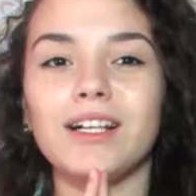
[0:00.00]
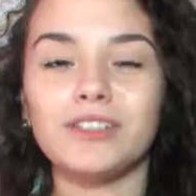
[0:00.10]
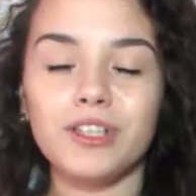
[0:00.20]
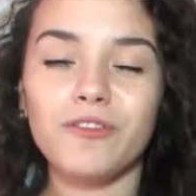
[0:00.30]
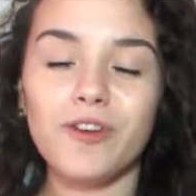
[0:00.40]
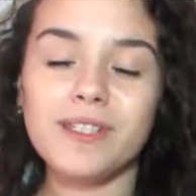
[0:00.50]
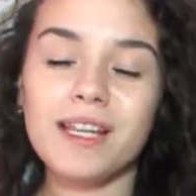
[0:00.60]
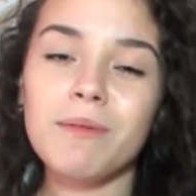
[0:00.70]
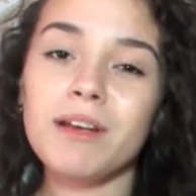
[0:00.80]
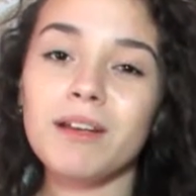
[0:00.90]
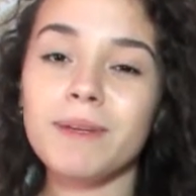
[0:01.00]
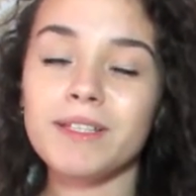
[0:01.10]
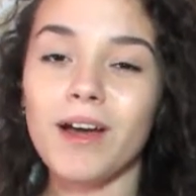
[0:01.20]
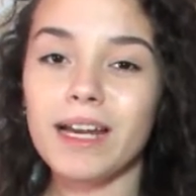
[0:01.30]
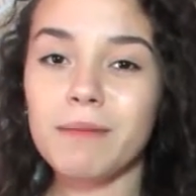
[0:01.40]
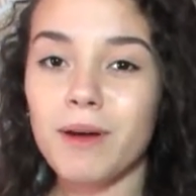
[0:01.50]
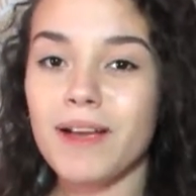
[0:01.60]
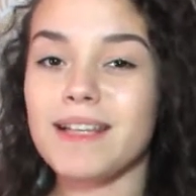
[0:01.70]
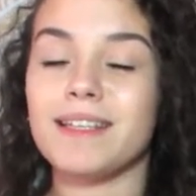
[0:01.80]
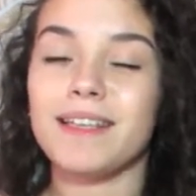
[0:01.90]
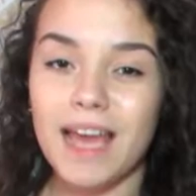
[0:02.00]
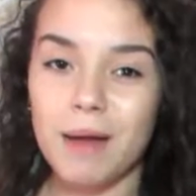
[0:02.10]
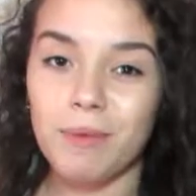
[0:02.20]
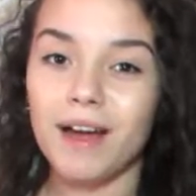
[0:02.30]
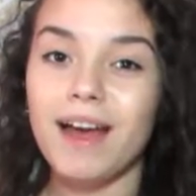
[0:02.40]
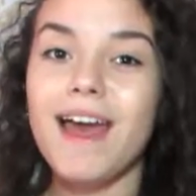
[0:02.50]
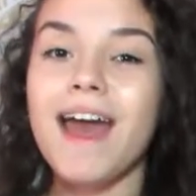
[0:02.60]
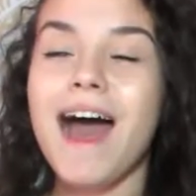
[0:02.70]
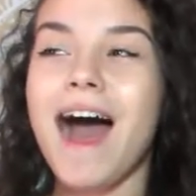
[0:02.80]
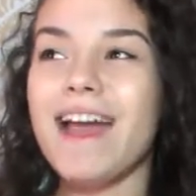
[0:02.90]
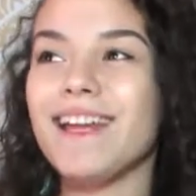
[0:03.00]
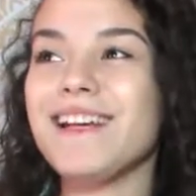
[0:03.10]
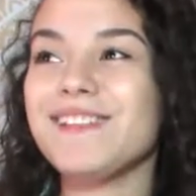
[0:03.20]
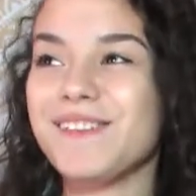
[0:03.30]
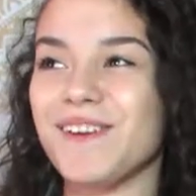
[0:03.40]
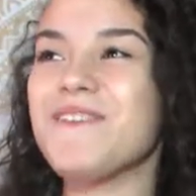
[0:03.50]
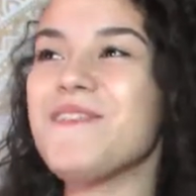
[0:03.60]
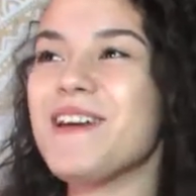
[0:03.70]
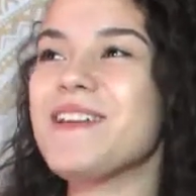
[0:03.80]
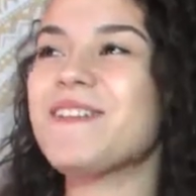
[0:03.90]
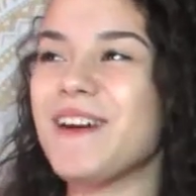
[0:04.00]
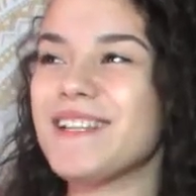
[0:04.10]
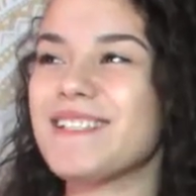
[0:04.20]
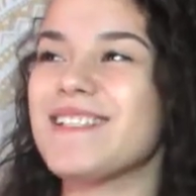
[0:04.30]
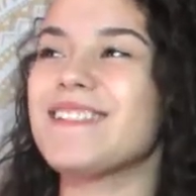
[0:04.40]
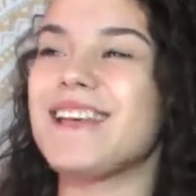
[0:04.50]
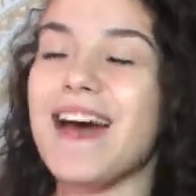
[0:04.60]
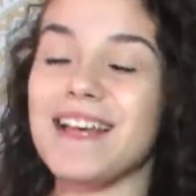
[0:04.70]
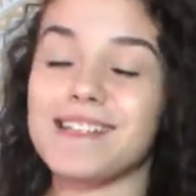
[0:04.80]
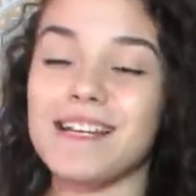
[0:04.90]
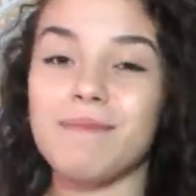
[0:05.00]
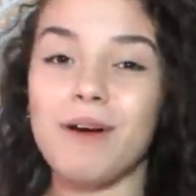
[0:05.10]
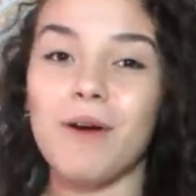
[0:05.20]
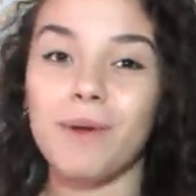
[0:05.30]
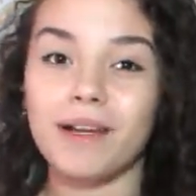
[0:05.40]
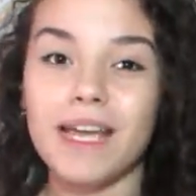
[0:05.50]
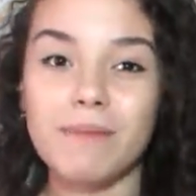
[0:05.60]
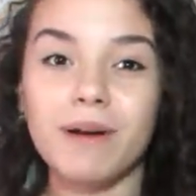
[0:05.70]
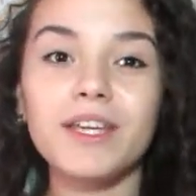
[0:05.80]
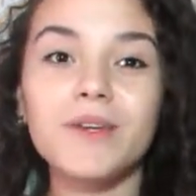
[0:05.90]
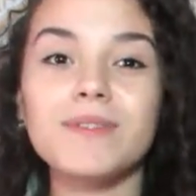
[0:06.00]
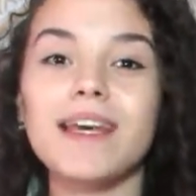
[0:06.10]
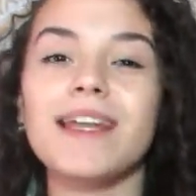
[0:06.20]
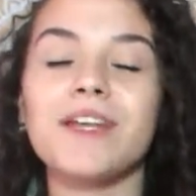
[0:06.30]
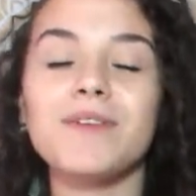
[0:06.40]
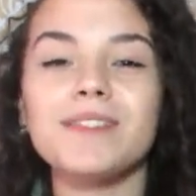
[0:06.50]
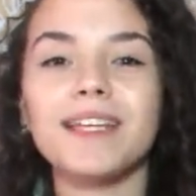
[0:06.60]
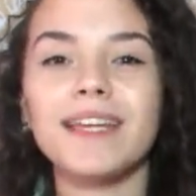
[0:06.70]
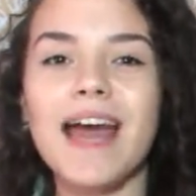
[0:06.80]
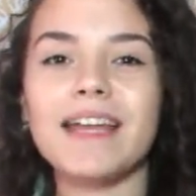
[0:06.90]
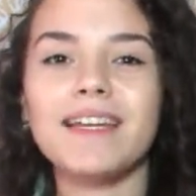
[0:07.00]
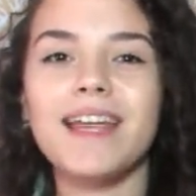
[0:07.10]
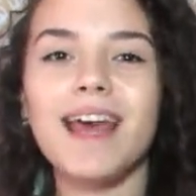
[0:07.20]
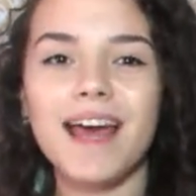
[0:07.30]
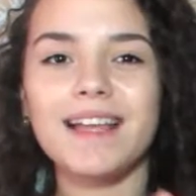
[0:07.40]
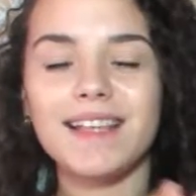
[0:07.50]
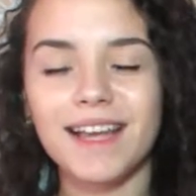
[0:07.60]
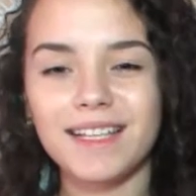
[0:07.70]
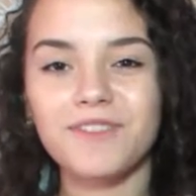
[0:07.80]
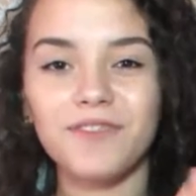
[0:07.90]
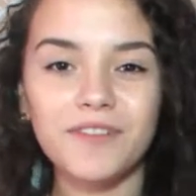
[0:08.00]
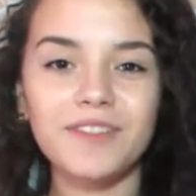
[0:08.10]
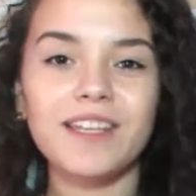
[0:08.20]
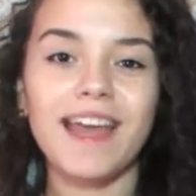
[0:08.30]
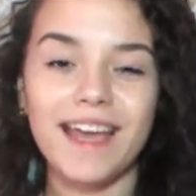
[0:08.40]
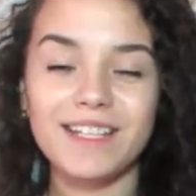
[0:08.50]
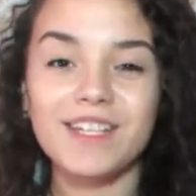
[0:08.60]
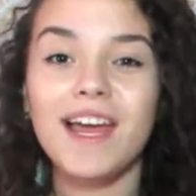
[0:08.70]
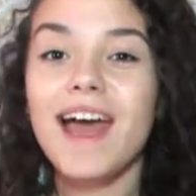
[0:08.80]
So the first thing I'm going to be talking about is the camera. I get so many questions asking about what camera I use, and I use the Canon SX50HS,